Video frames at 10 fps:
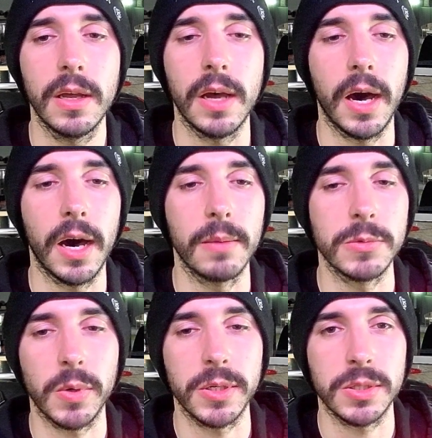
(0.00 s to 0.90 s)

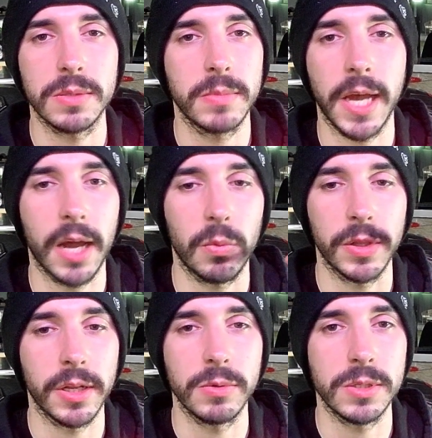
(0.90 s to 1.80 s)
So I just had one
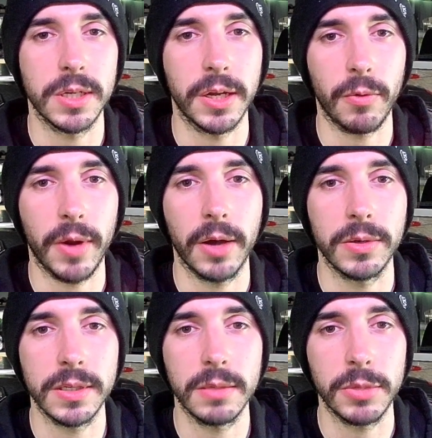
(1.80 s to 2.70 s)
that was sitting around.